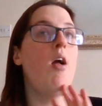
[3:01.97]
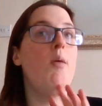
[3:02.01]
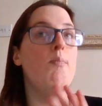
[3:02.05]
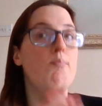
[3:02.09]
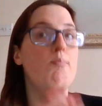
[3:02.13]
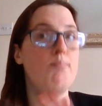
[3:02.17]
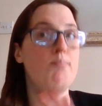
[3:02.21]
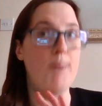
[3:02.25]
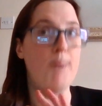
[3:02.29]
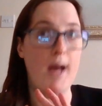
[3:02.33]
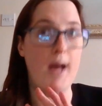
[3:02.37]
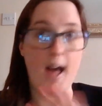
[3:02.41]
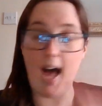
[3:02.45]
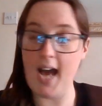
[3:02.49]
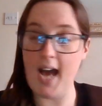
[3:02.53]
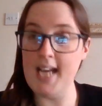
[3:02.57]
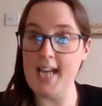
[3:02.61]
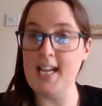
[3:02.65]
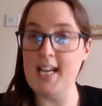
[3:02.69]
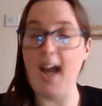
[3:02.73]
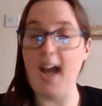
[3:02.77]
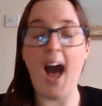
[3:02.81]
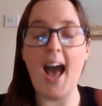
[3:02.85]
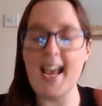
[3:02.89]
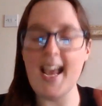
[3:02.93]
but
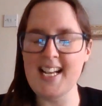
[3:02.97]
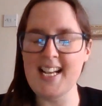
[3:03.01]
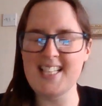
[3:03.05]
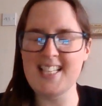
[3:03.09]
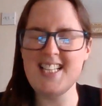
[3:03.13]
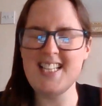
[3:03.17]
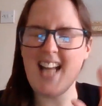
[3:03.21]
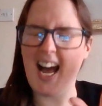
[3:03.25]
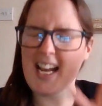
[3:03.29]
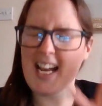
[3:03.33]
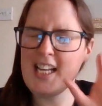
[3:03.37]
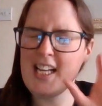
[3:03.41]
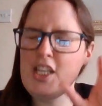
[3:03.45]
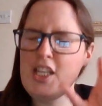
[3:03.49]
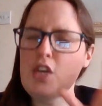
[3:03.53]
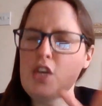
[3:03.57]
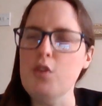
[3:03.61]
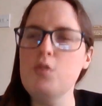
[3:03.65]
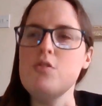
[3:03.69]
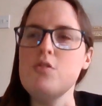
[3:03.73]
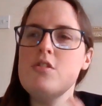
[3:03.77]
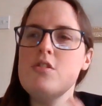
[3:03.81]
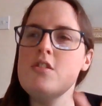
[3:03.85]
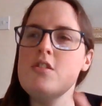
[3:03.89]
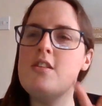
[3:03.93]
I
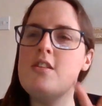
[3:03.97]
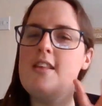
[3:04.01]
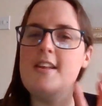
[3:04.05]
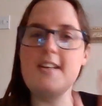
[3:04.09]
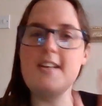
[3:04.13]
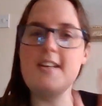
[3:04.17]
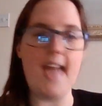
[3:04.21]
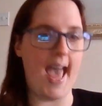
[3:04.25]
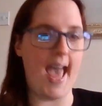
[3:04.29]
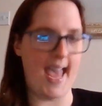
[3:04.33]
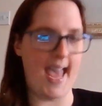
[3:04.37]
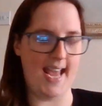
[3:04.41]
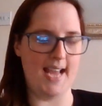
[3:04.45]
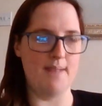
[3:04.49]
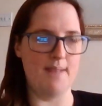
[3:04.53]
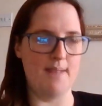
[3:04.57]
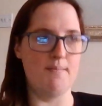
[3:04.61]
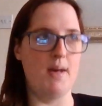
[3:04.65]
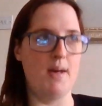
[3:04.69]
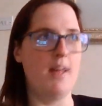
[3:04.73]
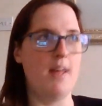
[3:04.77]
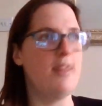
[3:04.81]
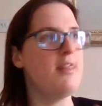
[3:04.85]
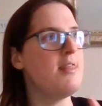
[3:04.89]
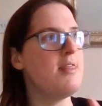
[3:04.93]
used the
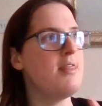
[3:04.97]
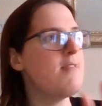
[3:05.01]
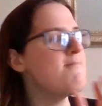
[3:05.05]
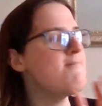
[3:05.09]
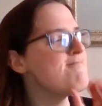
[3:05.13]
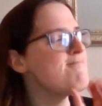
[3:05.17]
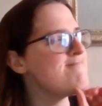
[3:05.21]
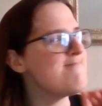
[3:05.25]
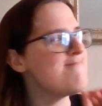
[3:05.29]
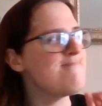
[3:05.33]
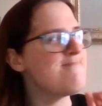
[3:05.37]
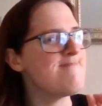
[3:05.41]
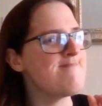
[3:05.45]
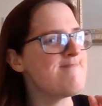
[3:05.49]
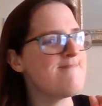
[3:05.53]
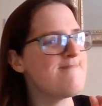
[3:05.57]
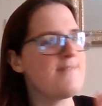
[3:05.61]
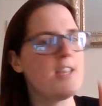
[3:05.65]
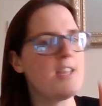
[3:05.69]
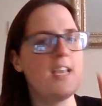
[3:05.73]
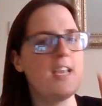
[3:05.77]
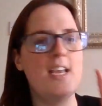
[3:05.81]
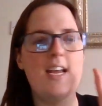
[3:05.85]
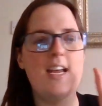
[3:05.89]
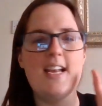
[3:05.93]
name
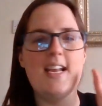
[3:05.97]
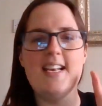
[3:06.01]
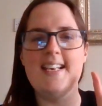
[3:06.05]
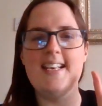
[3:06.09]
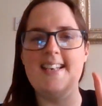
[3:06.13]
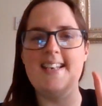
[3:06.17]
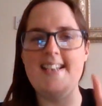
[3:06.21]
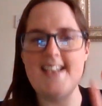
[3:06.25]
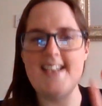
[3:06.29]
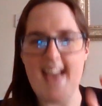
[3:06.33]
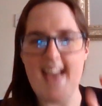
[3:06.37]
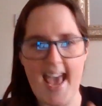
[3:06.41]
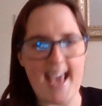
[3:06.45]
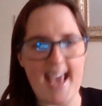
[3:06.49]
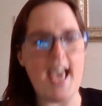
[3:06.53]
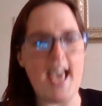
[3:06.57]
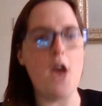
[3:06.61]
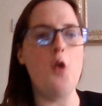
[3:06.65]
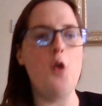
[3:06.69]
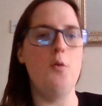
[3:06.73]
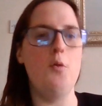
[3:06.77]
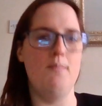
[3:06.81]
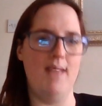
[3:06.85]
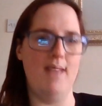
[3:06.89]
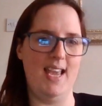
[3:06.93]

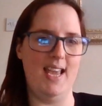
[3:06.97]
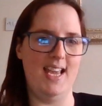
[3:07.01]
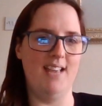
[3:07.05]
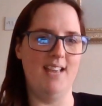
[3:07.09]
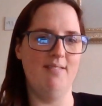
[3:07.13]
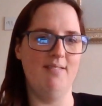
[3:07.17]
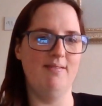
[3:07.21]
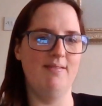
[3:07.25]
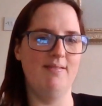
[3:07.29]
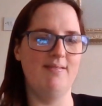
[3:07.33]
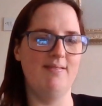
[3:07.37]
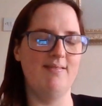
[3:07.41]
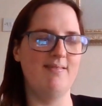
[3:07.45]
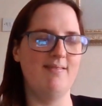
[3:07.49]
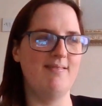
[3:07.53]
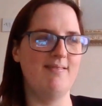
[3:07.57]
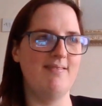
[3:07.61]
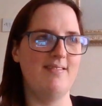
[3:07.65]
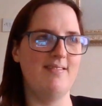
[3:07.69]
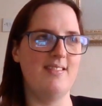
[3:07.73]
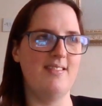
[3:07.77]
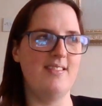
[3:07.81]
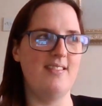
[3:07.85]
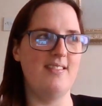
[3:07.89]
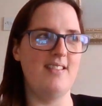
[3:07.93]
Naomi.
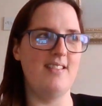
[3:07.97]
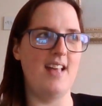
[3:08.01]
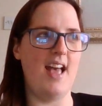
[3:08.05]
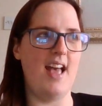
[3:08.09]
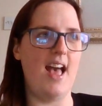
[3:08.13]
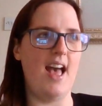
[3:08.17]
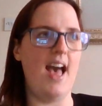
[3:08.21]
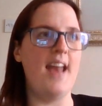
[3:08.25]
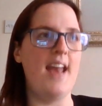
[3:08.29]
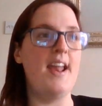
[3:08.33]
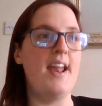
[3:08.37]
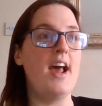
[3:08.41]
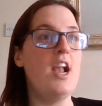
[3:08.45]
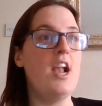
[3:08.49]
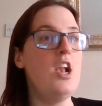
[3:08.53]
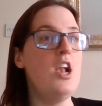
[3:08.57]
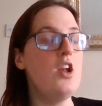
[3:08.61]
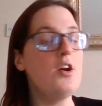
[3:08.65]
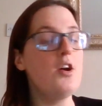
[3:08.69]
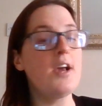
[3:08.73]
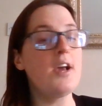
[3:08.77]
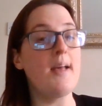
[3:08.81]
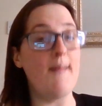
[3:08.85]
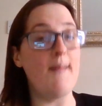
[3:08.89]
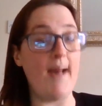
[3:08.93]
And I
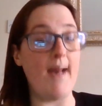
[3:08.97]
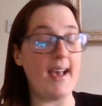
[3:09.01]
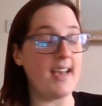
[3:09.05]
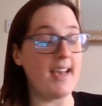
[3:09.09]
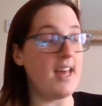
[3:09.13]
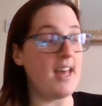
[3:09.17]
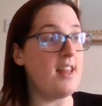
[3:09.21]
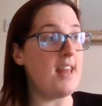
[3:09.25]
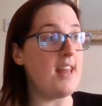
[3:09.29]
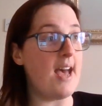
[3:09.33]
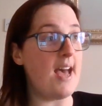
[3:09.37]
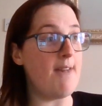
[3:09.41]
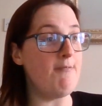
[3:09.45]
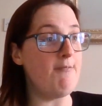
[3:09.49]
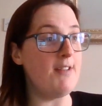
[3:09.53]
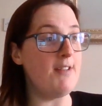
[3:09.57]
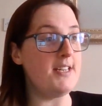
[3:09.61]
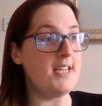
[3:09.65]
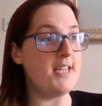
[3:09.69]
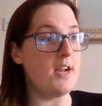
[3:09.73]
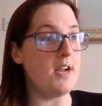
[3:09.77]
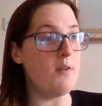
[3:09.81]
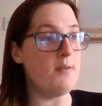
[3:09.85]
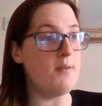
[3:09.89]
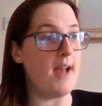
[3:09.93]
look back at that
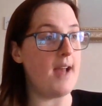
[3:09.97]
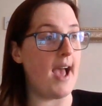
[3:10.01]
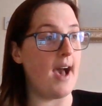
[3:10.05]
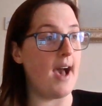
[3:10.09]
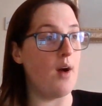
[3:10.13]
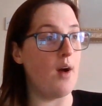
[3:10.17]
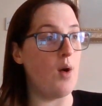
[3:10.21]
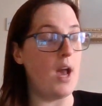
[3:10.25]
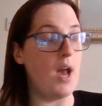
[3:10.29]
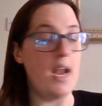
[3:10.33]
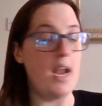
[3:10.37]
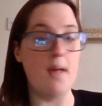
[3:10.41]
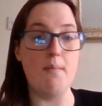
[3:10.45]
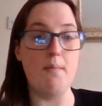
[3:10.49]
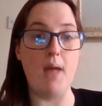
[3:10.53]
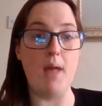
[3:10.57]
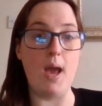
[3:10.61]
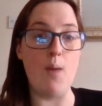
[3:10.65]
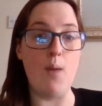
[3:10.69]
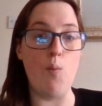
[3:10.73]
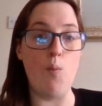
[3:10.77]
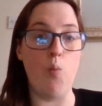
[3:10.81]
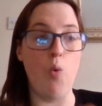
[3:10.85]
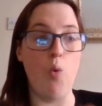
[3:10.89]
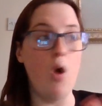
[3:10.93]
video now, and I'm
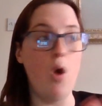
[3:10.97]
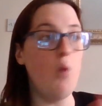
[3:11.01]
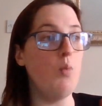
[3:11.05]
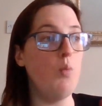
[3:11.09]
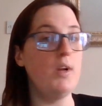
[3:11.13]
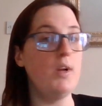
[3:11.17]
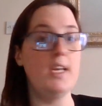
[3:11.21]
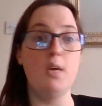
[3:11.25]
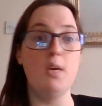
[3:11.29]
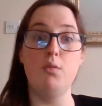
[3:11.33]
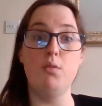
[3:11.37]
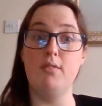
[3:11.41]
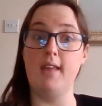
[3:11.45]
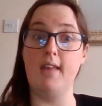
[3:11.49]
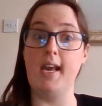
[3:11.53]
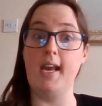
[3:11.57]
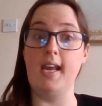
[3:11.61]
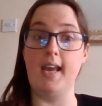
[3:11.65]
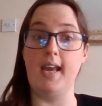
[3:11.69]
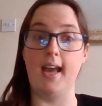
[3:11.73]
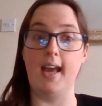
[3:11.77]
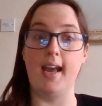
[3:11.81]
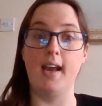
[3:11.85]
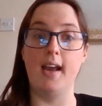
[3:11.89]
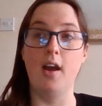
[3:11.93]
like, what were you
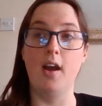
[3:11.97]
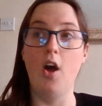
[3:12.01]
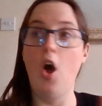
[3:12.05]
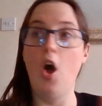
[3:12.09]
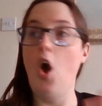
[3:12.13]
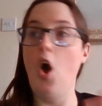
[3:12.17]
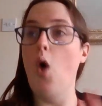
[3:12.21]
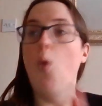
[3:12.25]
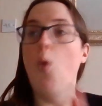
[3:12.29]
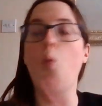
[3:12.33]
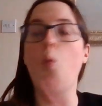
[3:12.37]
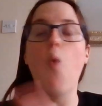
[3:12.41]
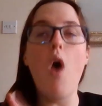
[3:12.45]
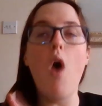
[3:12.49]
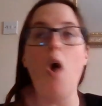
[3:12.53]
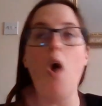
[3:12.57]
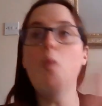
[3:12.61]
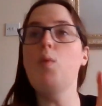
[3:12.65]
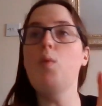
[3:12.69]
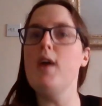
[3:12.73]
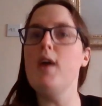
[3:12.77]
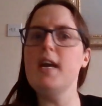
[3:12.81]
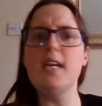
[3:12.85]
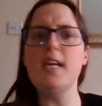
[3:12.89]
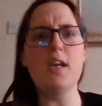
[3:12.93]
thinking?
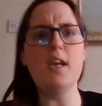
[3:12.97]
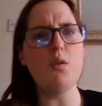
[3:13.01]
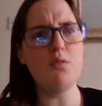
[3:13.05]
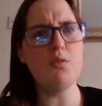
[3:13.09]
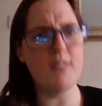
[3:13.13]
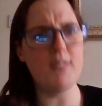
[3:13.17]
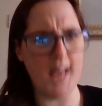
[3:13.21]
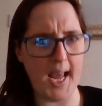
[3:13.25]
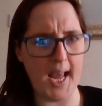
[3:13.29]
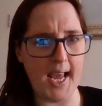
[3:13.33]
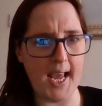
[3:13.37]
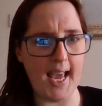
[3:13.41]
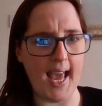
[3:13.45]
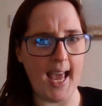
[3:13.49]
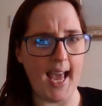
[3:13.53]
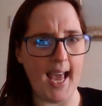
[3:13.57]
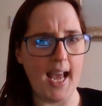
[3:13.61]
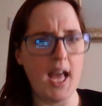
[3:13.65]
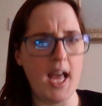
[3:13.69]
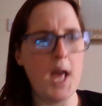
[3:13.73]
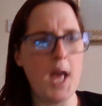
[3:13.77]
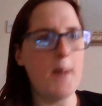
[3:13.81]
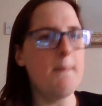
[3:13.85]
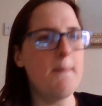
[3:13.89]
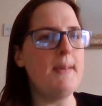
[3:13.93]
What were you
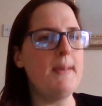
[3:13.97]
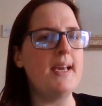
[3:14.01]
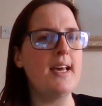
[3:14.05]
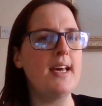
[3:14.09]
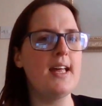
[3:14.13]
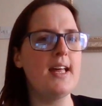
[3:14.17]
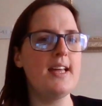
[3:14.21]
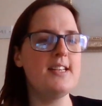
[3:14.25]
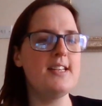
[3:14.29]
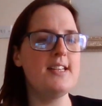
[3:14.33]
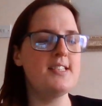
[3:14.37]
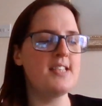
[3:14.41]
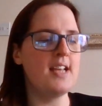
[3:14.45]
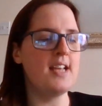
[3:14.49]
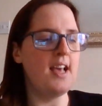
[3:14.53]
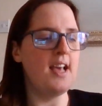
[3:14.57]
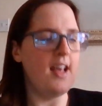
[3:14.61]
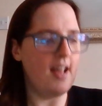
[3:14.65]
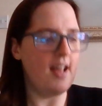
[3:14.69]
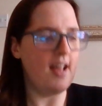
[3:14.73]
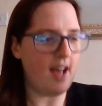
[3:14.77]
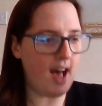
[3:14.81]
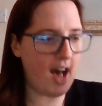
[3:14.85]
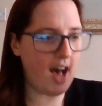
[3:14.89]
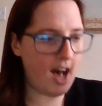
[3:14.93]
thinking? Because
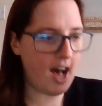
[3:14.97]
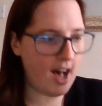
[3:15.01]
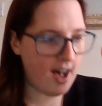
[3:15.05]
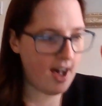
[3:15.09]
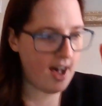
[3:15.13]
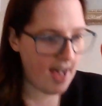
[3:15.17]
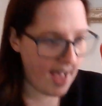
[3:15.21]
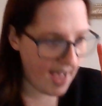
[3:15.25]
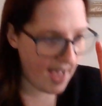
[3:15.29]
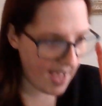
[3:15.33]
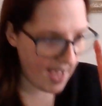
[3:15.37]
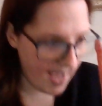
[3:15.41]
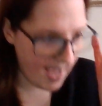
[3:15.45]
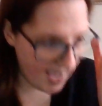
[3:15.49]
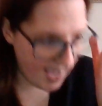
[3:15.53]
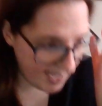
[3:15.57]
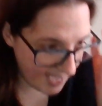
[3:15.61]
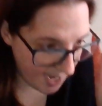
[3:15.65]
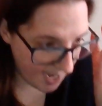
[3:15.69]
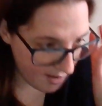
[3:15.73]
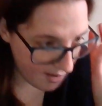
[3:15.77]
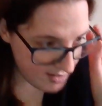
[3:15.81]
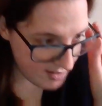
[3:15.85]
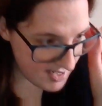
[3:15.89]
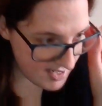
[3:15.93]
our
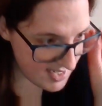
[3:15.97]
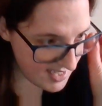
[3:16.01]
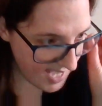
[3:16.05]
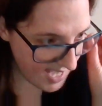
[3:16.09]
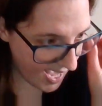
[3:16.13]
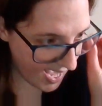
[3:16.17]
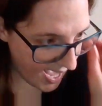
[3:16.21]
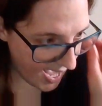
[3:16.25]
character's